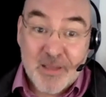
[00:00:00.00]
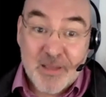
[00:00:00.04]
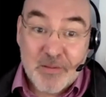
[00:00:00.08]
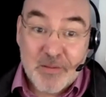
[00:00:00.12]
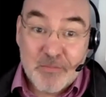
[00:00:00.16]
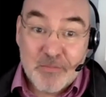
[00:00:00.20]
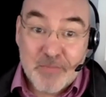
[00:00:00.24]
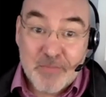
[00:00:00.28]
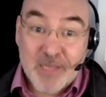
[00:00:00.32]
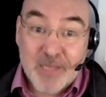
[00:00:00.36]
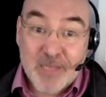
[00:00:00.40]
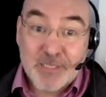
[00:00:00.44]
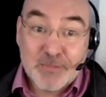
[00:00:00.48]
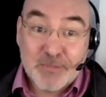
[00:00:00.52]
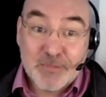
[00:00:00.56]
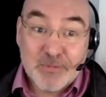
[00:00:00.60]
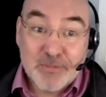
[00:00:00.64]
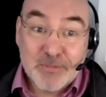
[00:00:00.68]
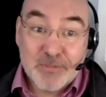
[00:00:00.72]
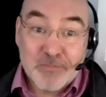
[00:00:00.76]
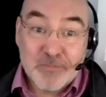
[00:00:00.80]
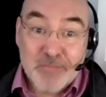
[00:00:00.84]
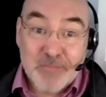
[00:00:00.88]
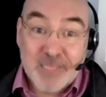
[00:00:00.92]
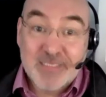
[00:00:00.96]

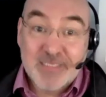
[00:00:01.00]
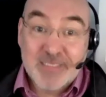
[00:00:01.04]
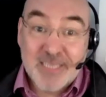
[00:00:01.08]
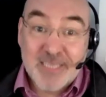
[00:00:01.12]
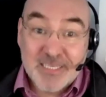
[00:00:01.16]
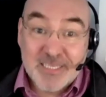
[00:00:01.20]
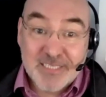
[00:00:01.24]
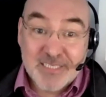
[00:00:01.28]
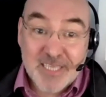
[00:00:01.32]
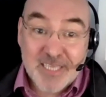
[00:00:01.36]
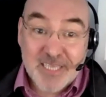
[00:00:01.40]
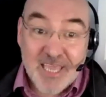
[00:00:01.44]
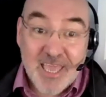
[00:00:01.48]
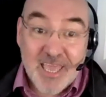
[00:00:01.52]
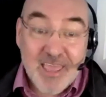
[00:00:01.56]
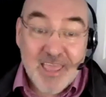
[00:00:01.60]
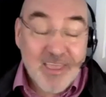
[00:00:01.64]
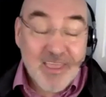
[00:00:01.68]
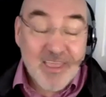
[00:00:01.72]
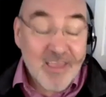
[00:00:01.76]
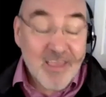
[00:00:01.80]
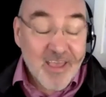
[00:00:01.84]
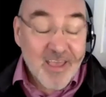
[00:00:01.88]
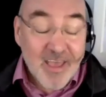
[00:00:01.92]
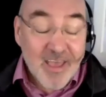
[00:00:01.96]
management meetings a year.
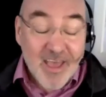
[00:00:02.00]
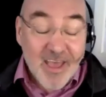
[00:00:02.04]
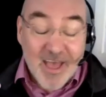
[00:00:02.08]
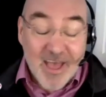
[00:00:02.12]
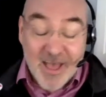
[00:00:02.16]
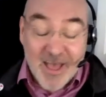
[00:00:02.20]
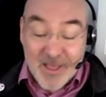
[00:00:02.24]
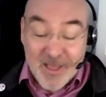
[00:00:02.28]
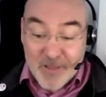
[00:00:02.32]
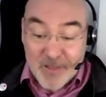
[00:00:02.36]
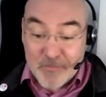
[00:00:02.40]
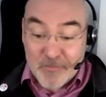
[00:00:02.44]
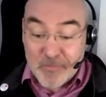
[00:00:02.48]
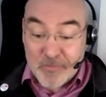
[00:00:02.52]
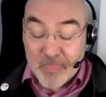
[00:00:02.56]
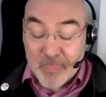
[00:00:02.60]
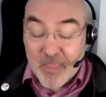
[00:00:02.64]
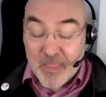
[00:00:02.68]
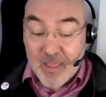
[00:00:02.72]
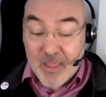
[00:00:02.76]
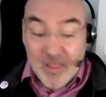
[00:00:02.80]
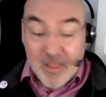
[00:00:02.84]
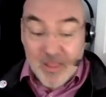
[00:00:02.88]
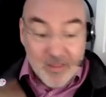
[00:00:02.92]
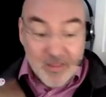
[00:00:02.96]

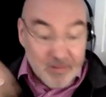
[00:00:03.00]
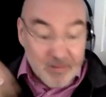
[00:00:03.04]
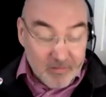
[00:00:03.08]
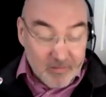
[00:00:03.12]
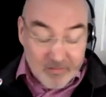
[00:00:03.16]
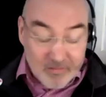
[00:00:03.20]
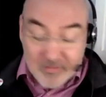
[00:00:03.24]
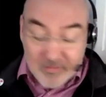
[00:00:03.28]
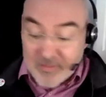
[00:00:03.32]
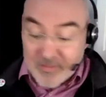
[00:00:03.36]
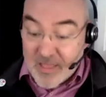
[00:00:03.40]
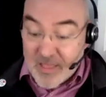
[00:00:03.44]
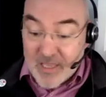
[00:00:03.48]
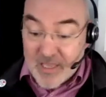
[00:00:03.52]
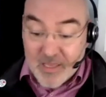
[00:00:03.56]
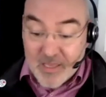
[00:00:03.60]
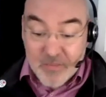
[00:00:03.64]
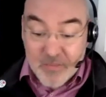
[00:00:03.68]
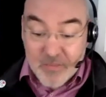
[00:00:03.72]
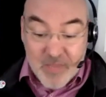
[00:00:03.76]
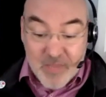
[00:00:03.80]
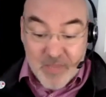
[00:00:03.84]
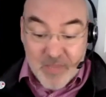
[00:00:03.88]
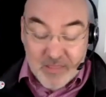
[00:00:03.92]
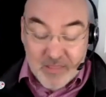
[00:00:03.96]
They
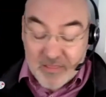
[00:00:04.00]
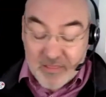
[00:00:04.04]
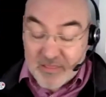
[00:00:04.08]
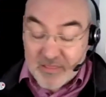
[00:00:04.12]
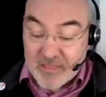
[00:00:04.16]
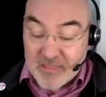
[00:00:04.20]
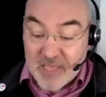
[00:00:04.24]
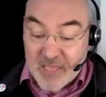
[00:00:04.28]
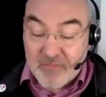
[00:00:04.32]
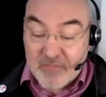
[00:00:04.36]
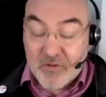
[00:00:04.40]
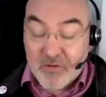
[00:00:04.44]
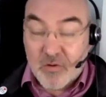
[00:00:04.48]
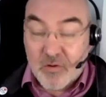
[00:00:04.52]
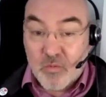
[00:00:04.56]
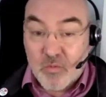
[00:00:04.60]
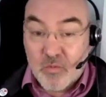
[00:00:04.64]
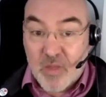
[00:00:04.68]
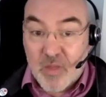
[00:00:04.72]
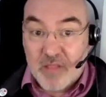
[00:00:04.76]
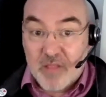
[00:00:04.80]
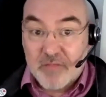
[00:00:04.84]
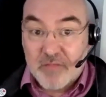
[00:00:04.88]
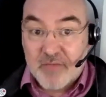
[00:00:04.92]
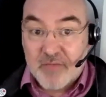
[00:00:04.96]
come in, they've got a
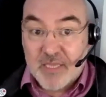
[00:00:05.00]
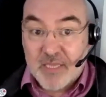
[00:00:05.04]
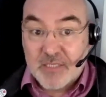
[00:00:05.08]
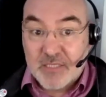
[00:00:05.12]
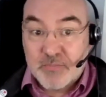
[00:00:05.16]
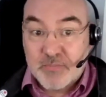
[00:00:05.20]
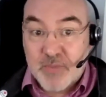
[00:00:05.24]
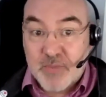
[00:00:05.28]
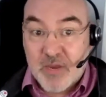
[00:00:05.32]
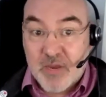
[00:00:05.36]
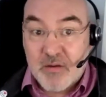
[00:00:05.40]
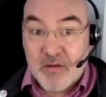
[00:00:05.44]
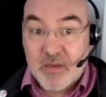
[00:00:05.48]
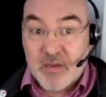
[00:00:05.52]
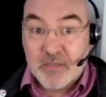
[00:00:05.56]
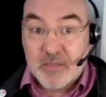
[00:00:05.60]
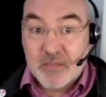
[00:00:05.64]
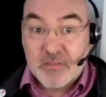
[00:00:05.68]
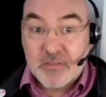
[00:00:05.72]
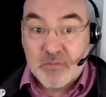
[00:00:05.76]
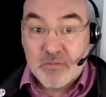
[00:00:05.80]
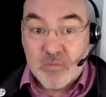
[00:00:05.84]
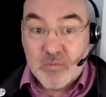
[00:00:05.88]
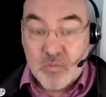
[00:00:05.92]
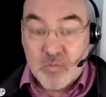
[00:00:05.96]
wealth of
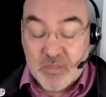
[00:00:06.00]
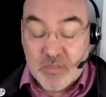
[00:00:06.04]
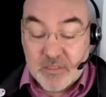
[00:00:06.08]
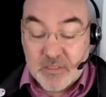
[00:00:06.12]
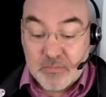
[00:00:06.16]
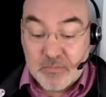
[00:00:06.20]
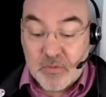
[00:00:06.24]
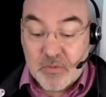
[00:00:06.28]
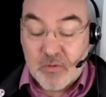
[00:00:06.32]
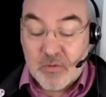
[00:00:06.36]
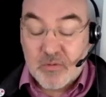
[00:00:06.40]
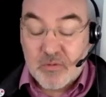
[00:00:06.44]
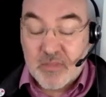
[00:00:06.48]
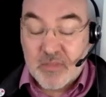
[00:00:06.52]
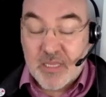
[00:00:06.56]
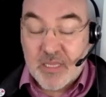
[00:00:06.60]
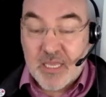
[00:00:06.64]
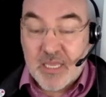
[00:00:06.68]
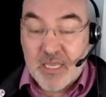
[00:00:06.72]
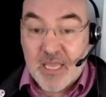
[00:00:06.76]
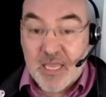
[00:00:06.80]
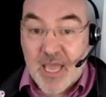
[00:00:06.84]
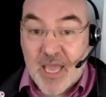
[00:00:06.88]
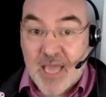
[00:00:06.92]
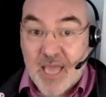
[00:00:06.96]
experience. We support
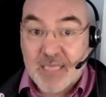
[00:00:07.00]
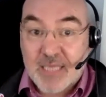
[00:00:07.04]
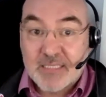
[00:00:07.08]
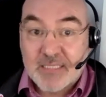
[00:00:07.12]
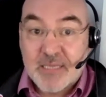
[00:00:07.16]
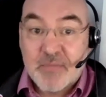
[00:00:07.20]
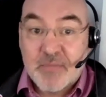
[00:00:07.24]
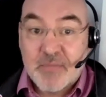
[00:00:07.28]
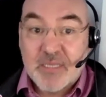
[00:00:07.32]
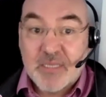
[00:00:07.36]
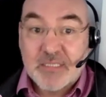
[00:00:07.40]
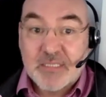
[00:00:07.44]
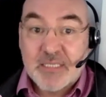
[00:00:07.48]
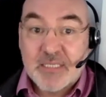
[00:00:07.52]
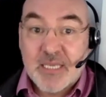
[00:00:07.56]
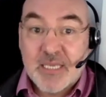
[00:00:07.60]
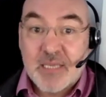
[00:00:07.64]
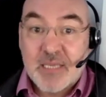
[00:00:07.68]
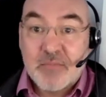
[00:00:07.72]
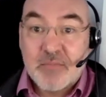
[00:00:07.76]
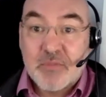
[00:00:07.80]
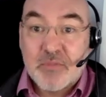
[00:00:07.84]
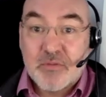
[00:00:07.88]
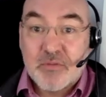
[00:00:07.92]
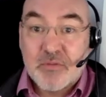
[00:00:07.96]
the academic
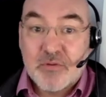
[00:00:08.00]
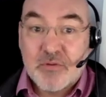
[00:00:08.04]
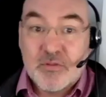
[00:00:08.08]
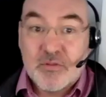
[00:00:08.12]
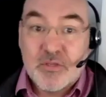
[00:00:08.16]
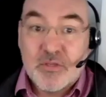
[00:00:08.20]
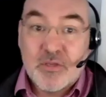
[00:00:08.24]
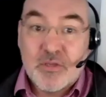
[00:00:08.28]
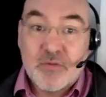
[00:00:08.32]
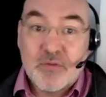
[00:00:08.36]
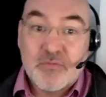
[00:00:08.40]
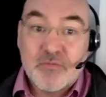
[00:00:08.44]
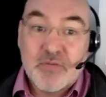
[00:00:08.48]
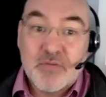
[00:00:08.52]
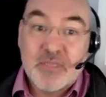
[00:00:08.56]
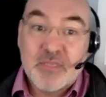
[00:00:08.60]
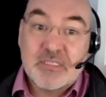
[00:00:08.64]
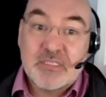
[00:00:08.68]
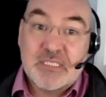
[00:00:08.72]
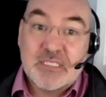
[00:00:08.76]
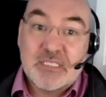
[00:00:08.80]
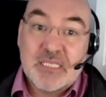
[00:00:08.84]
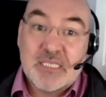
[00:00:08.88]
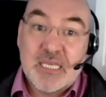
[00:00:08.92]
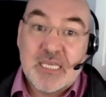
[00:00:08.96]
team through the
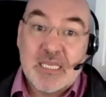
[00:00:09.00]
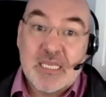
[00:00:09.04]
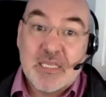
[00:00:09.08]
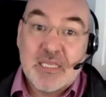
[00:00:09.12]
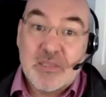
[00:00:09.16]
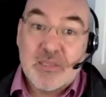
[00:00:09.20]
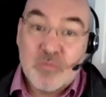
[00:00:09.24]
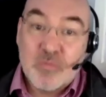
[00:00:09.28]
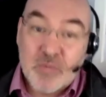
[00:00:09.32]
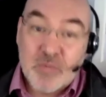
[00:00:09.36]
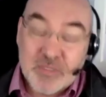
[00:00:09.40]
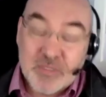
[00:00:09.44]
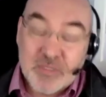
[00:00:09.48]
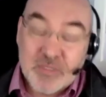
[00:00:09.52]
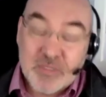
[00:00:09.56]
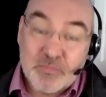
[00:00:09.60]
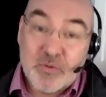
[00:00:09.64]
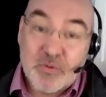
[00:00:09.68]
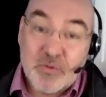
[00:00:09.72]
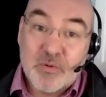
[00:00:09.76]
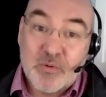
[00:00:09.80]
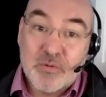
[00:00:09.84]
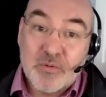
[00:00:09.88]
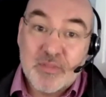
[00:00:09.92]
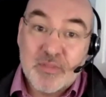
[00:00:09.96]
university. We
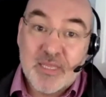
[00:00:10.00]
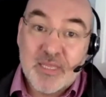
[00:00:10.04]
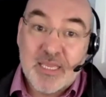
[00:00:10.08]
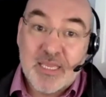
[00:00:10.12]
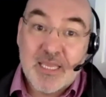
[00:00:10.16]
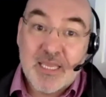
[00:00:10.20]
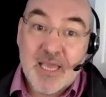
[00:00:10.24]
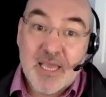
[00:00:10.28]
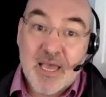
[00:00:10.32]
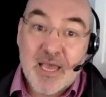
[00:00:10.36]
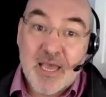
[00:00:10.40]
support the